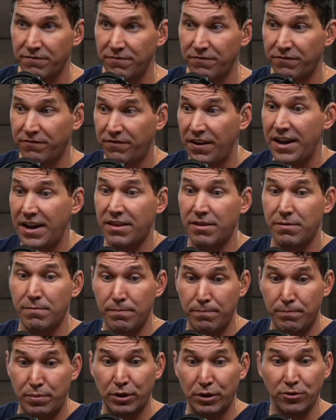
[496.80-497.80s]
faith
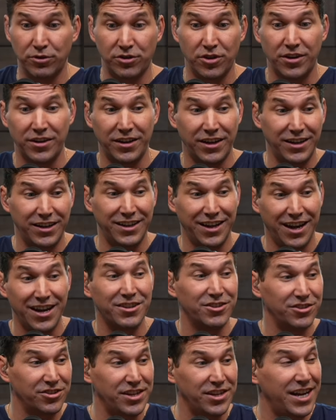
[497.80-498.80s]
builds on uh,
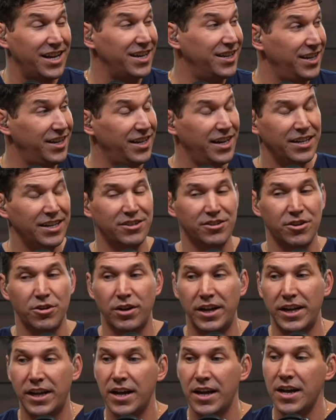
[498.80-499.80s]
understanding. And so
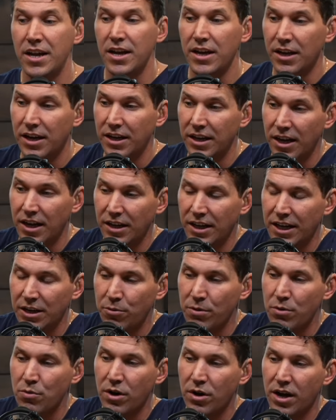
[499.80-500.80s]
like, mm-hmm. uh, uh like
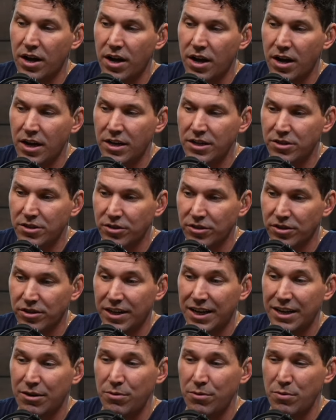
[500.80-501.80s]
we want to under,
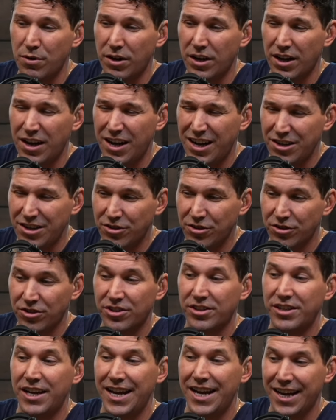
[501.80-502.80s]
like we want to
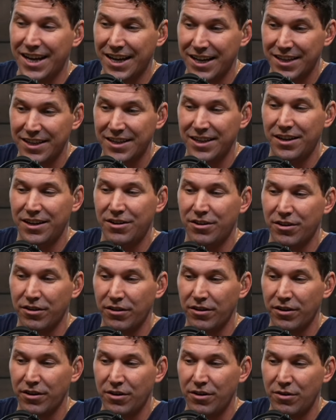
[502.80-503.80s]
understand
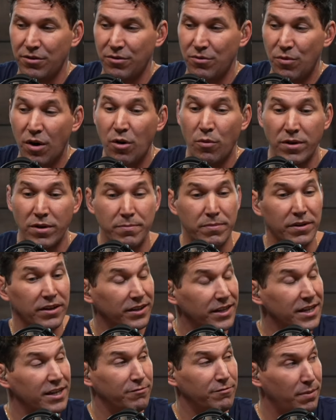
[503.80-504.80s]
our, what we
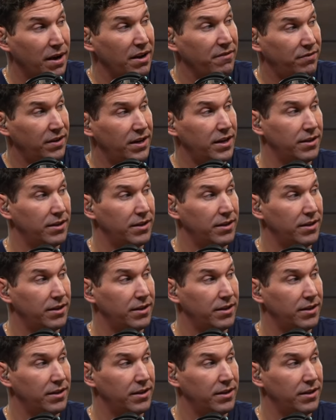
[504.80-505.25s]
believe by faith.